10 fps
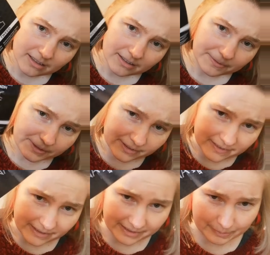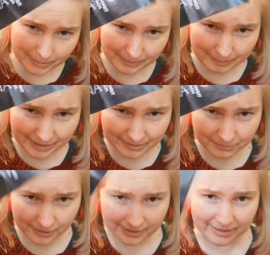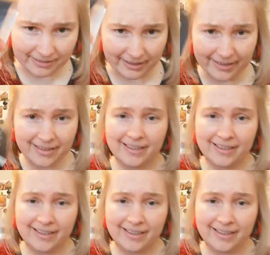If you can see, it's probably back to front, isn't it?